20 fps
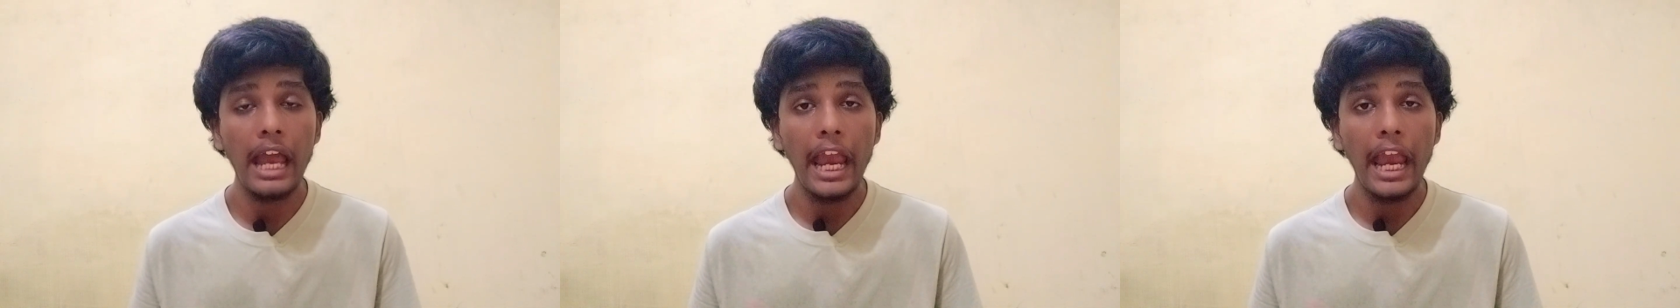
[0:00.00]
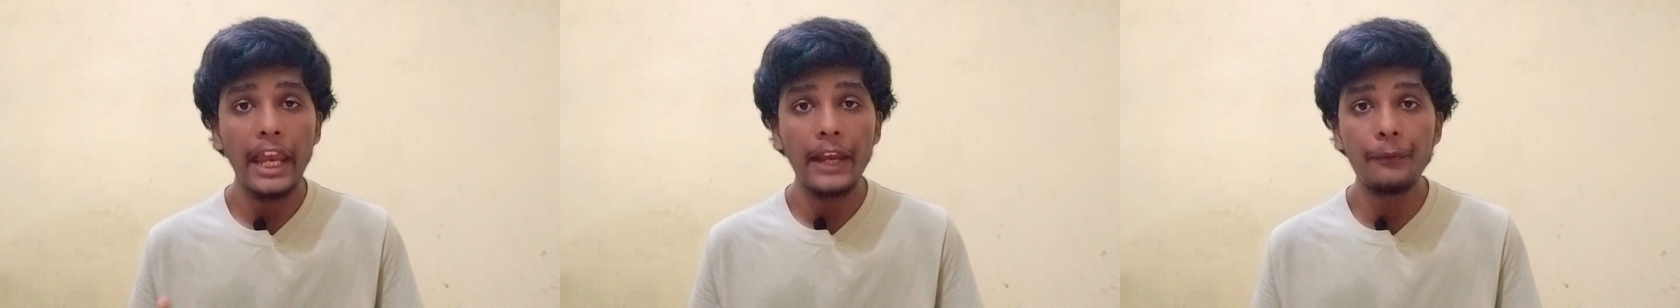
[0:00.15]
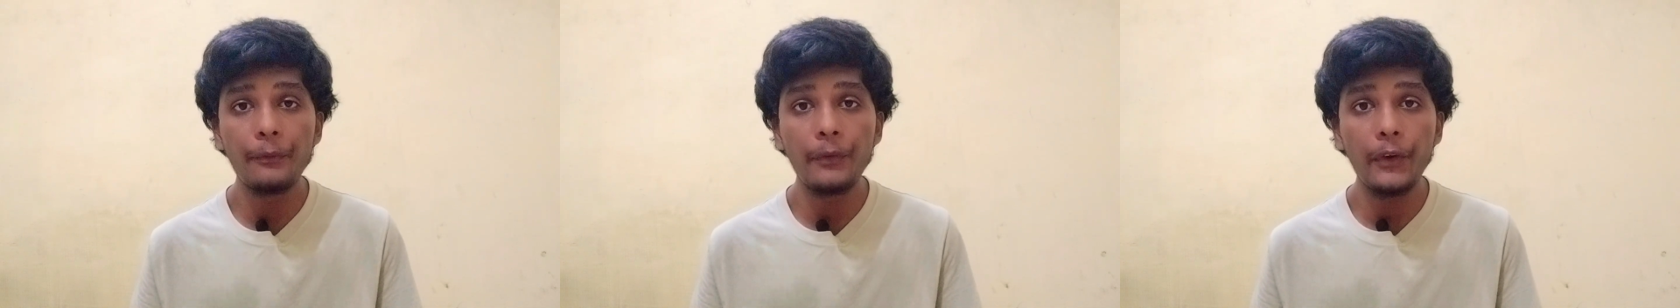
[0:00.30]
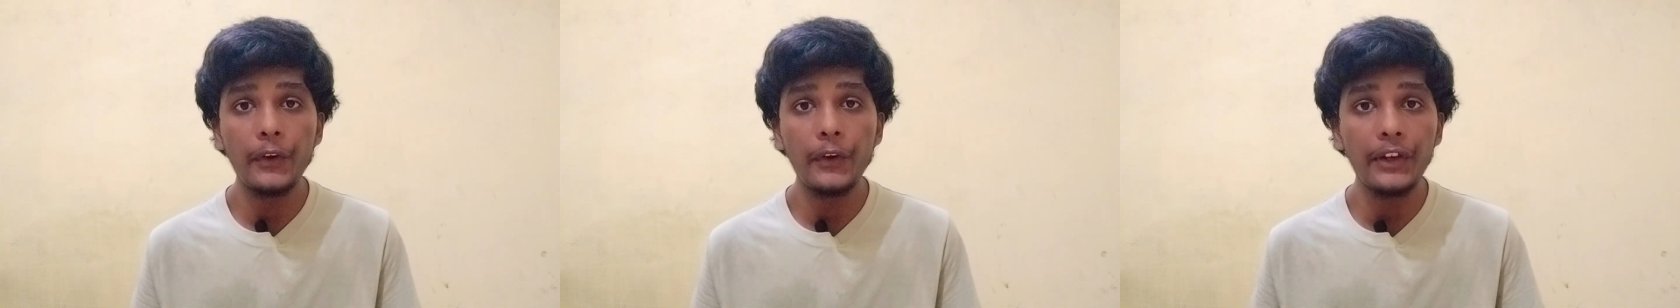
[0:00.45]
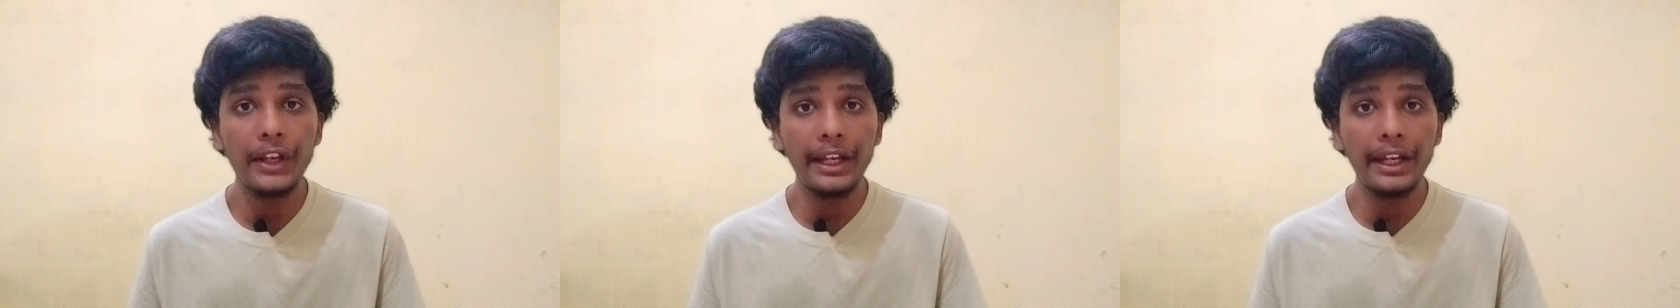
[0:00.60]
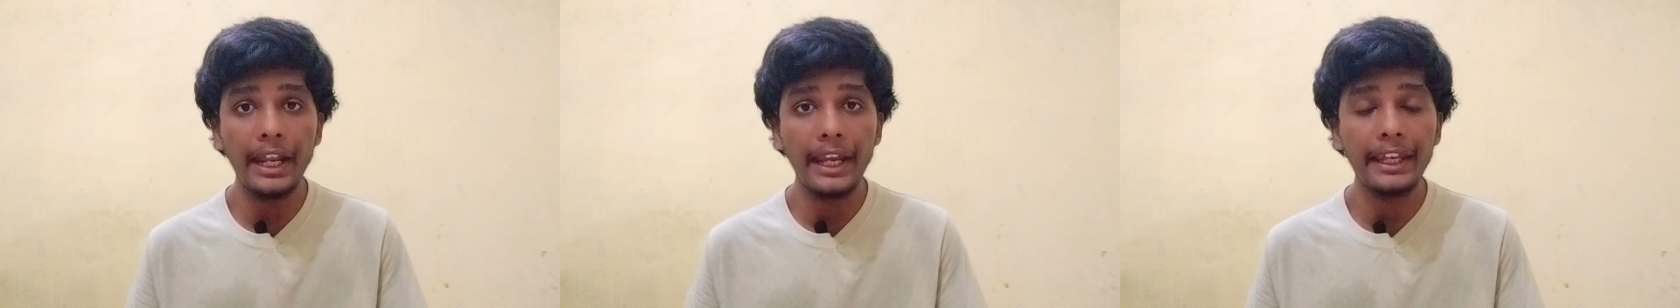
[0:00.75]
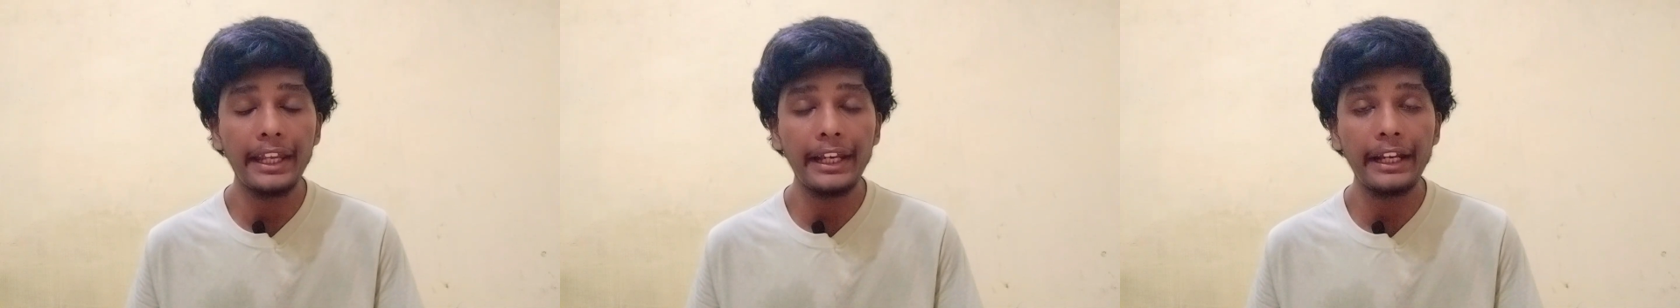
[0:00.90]
if you need
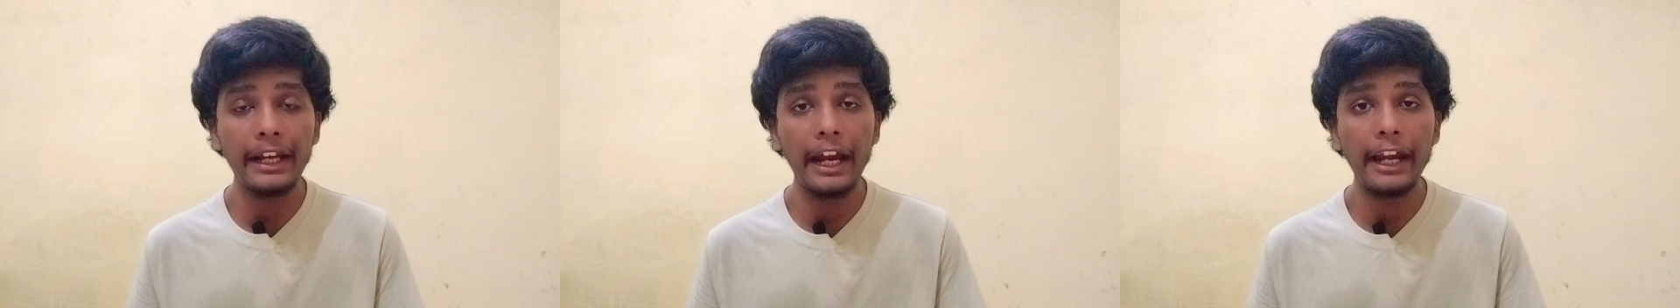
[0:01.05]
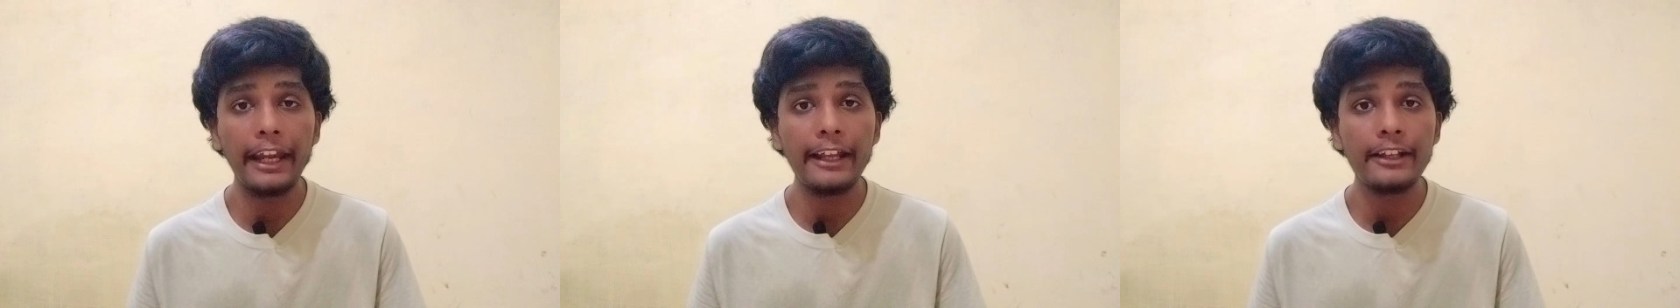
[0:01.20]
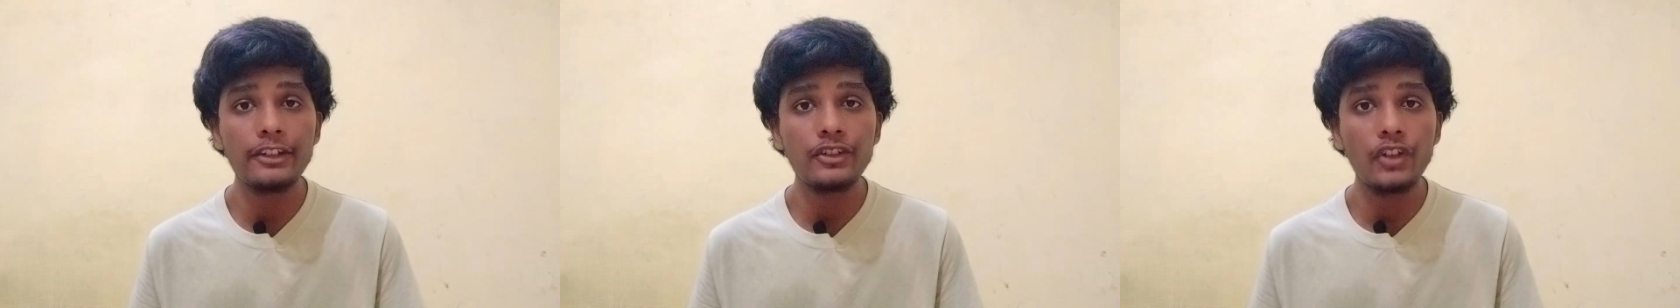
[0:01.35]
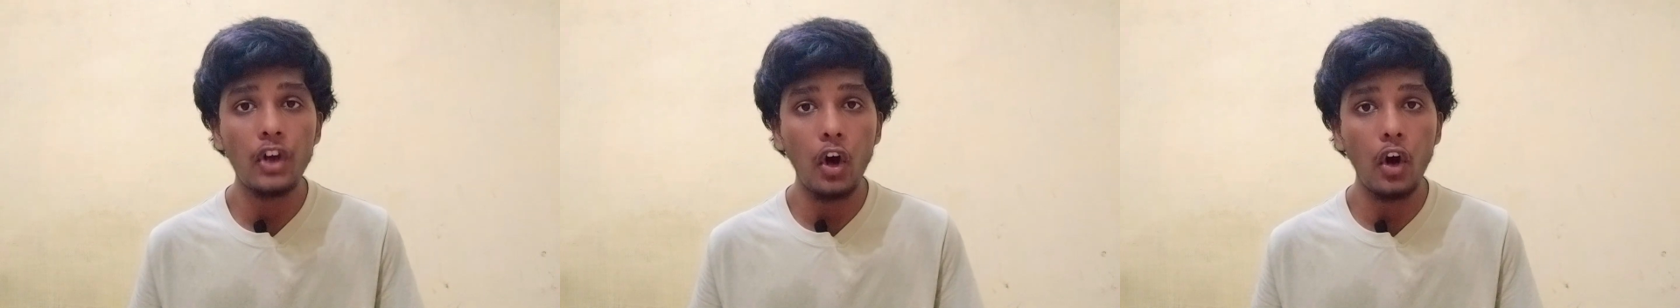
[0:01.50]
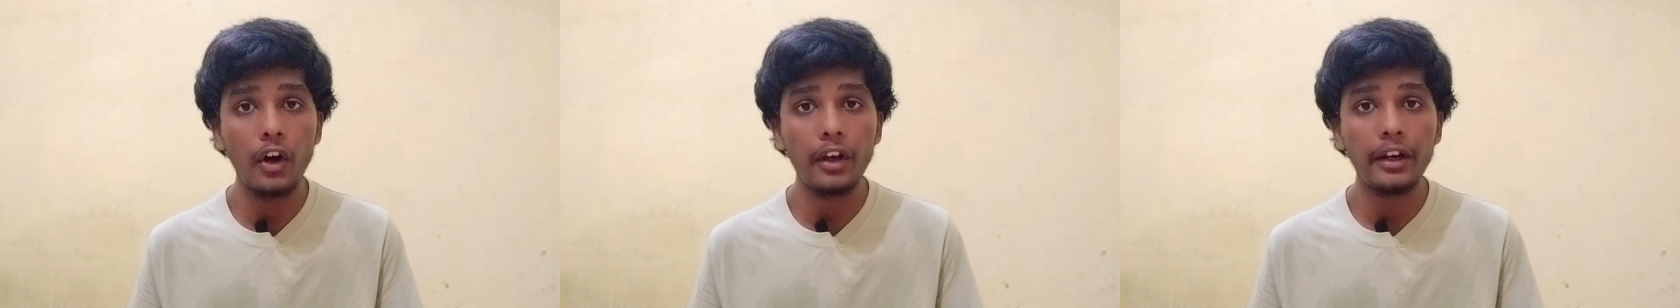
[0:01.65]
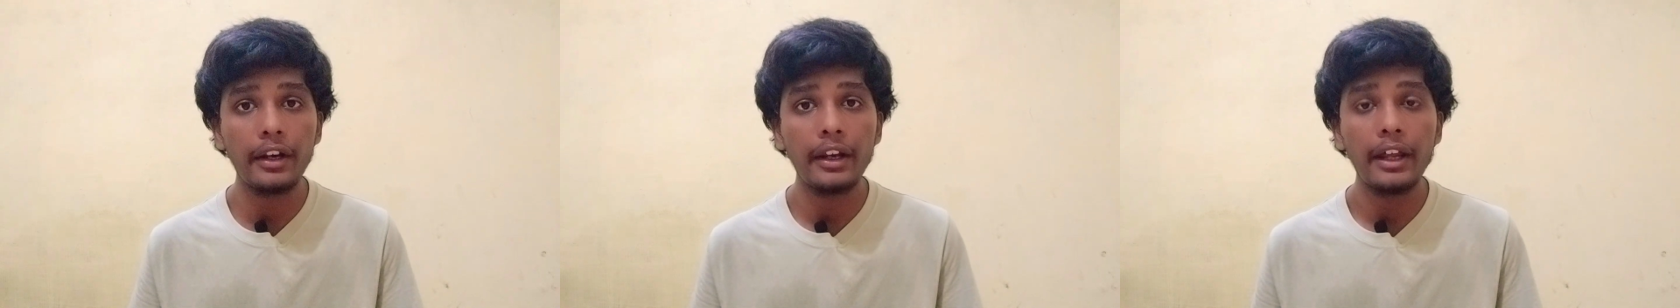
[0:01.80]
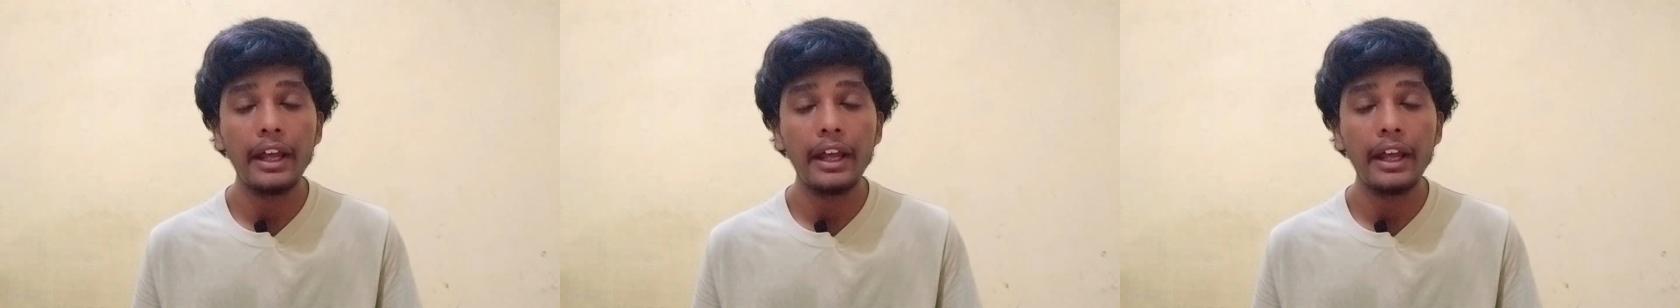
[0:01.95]
any guidance or